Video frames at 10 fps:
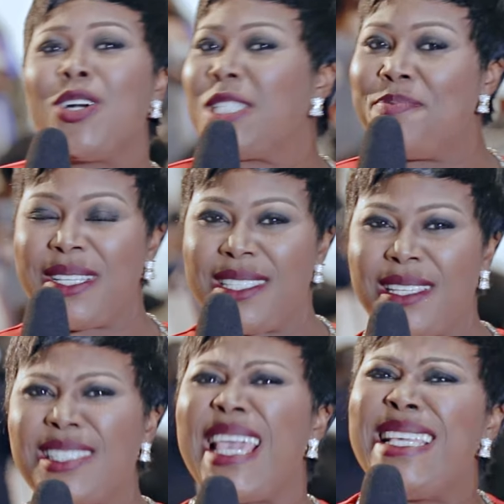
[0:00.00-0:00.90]

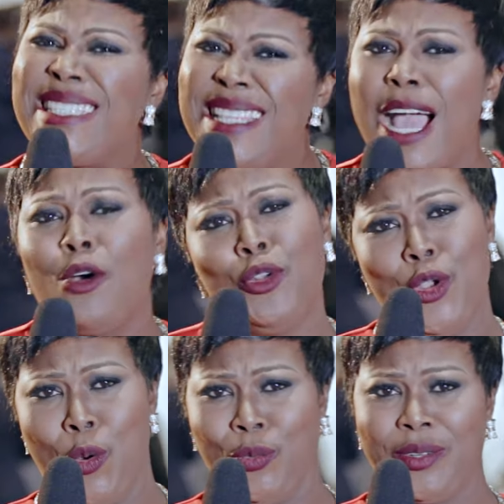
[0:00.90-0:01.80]
Cosmetics is now
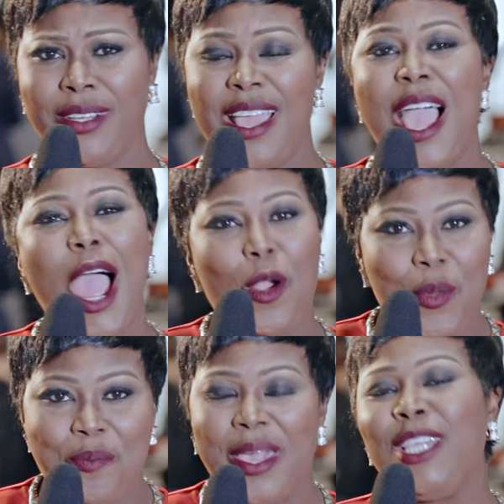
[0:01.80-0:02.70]
known. I
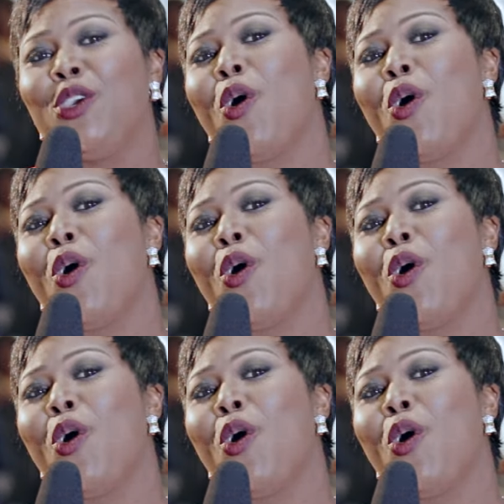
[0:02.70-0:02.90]
remain